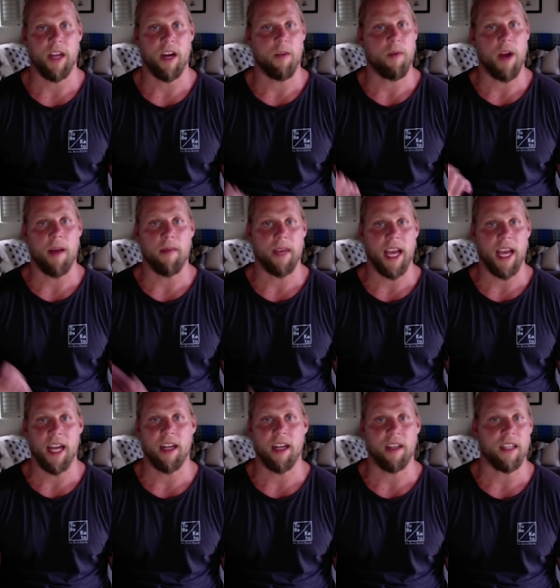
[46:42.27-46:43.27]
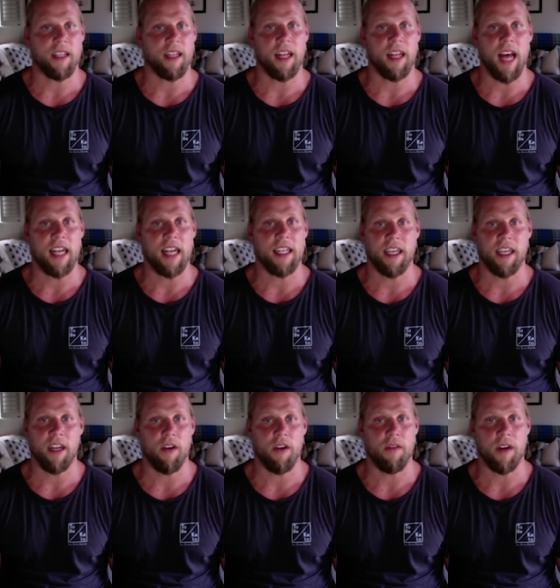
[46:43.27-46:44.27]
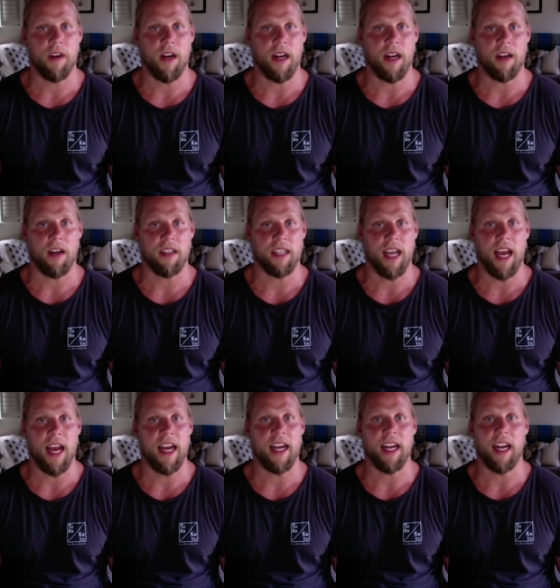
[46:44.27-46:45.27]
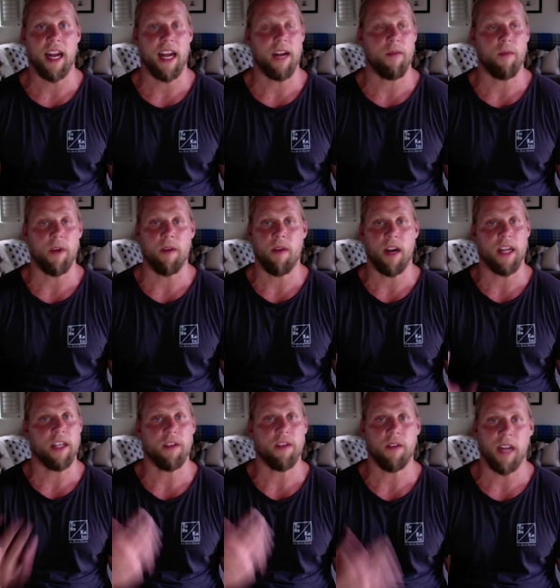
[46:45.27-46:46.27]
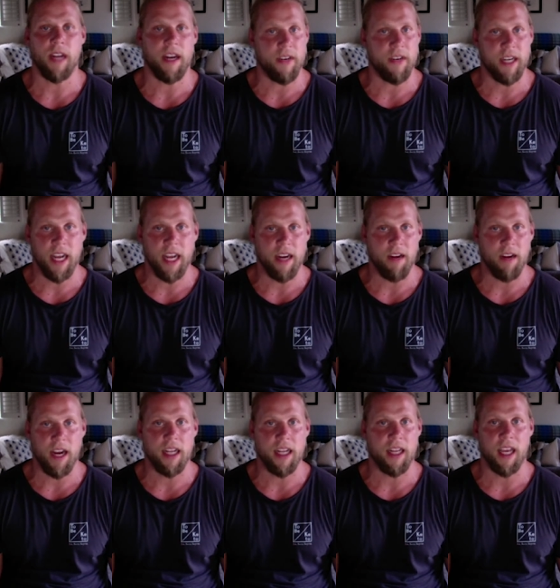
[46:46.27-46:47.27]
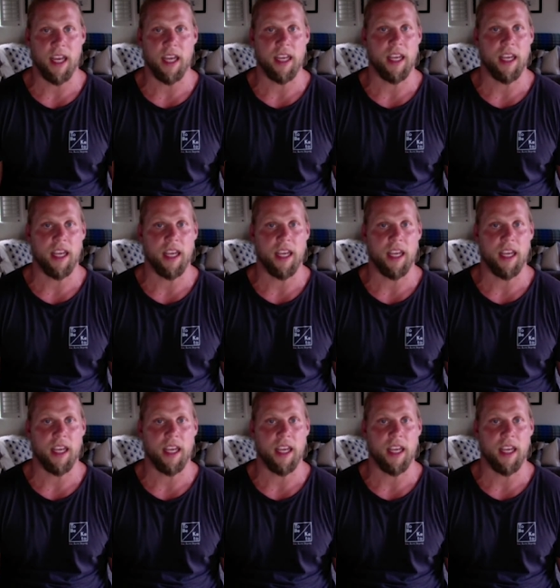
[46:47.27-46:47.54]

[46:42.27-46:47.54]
their propaganda it's a lot to get over on our side and and we run into it every day right like